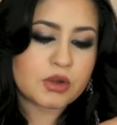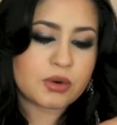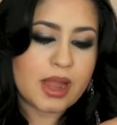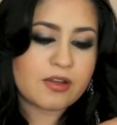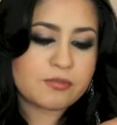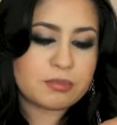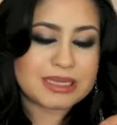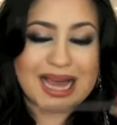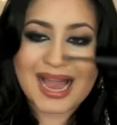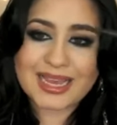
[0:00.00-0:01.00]
Graph
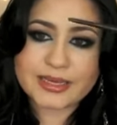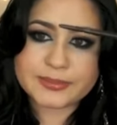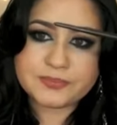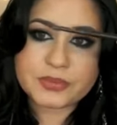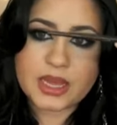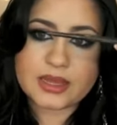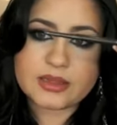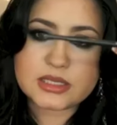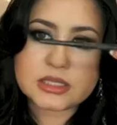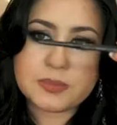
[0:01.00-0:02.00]
Black.
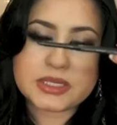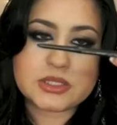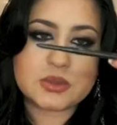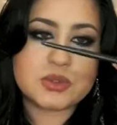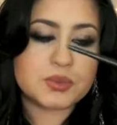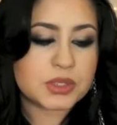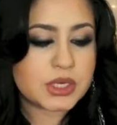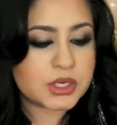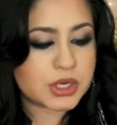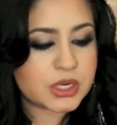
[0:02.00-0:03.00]
And this pencil is
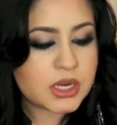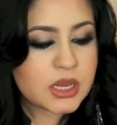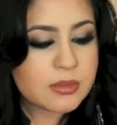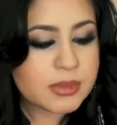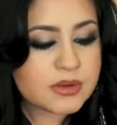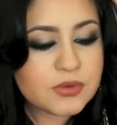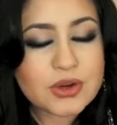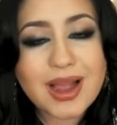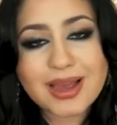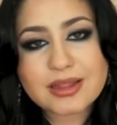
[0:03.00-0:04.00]
really good. But if
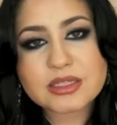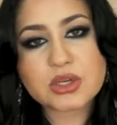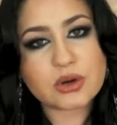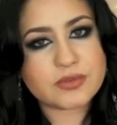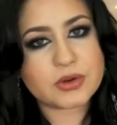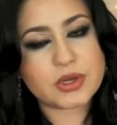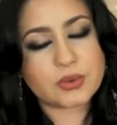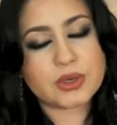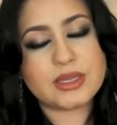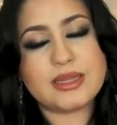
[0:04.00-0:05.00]
your eyelids are very
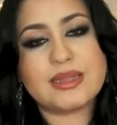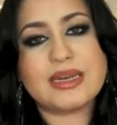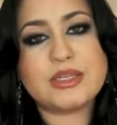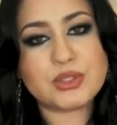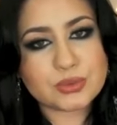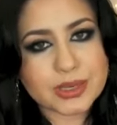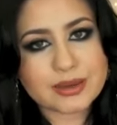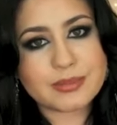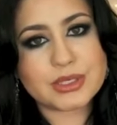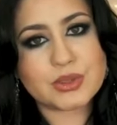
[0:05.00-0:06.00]
oily, then I do
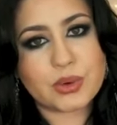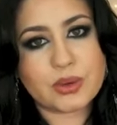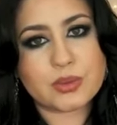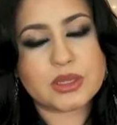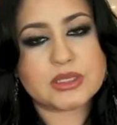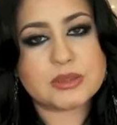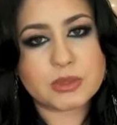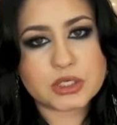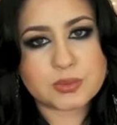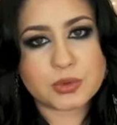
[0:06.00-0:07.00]
recommend going with the
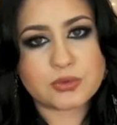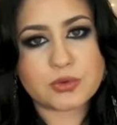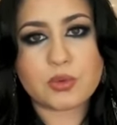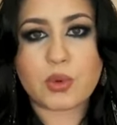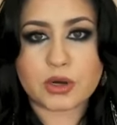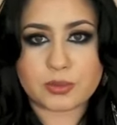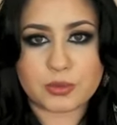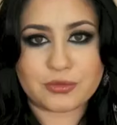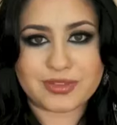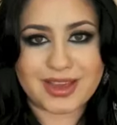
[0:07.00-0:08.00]
smudge proof or
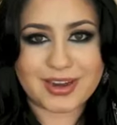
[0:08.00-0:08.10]
waterproof